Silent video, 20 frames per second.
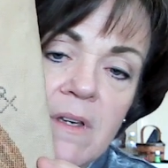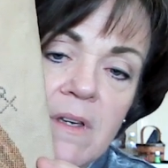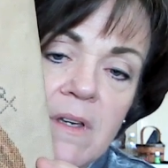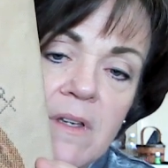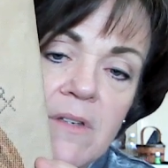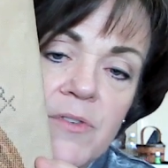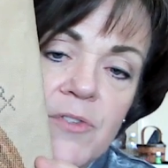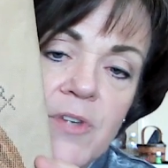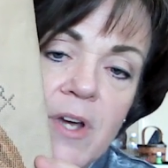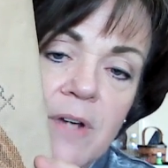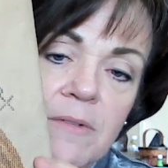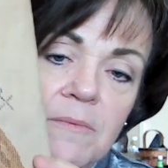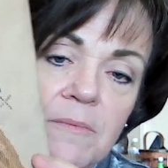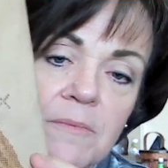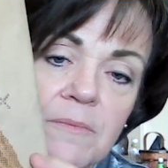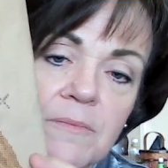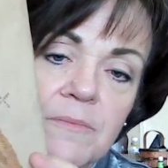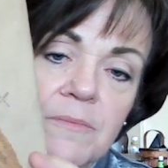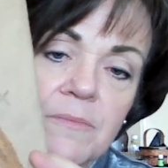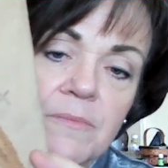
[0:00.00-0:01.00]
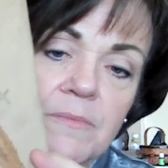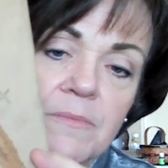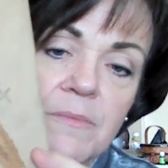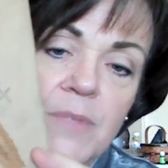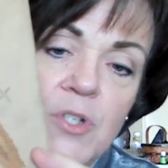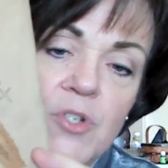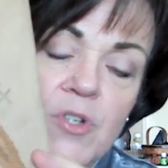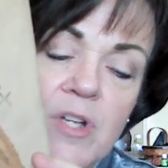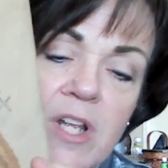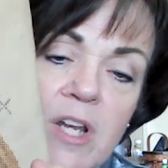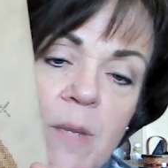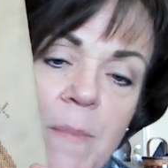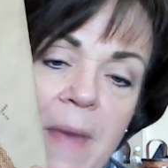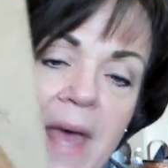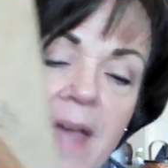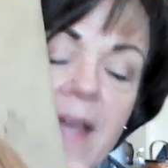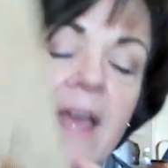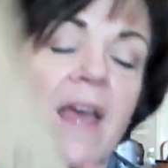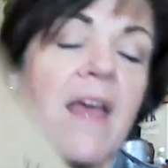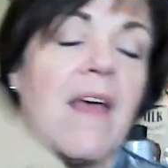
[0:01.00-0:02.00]
So Bushel and a
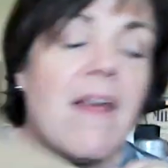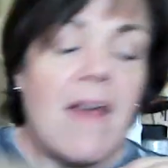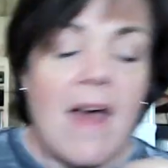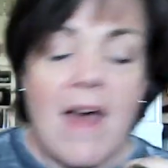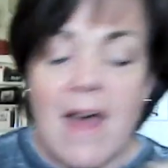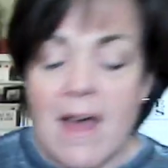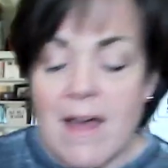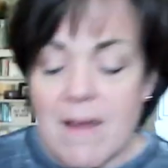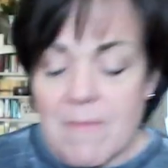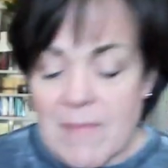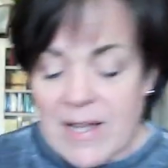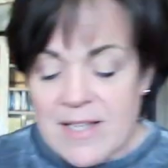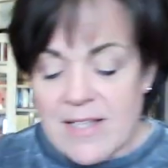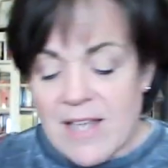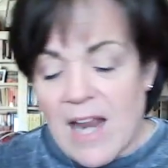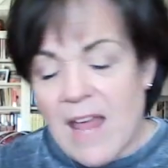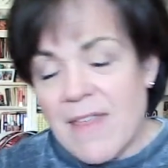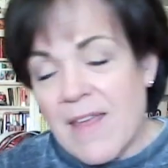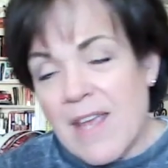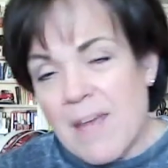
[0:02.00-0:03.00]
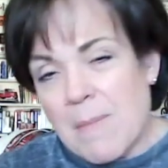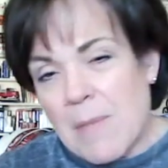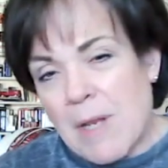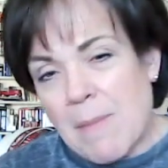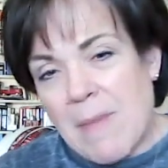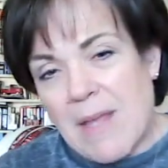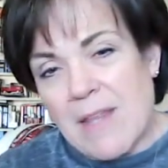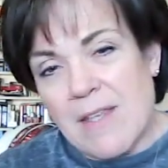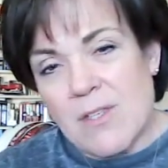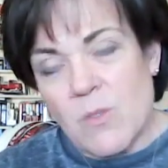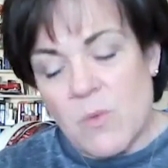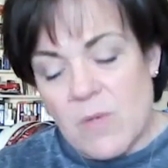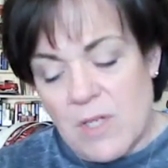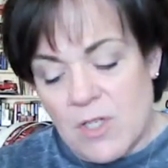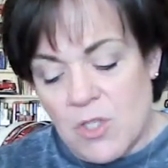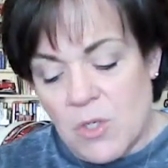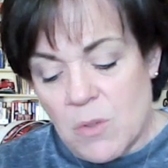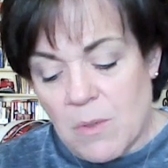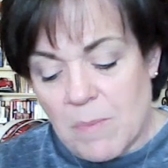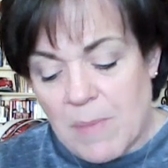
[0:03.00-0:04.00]
Peck. Like I said, I think I'm going to make this one
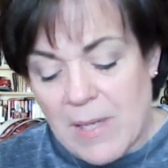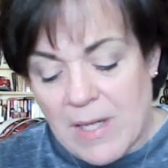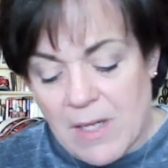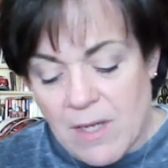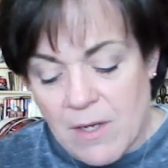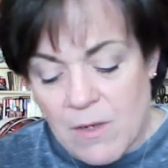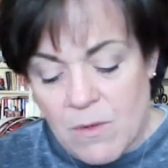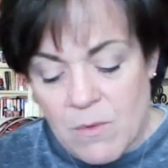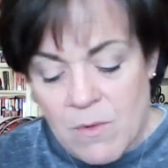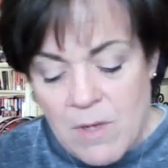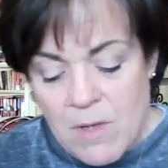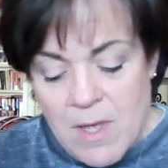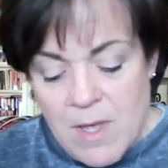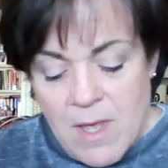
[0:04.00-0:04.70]
into a pillow.